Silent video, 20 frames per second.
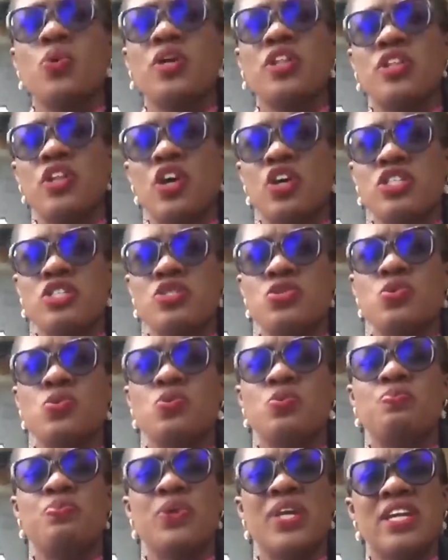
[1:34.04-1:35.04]
We thought
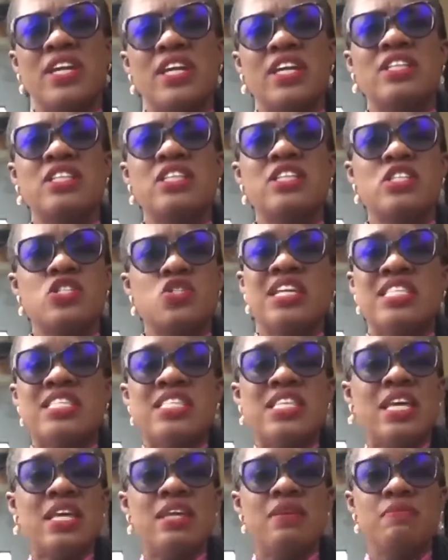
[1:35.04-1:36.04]
to bring in
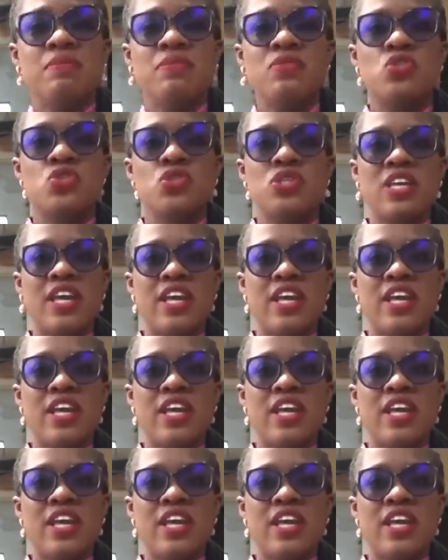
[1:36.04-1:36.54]
this team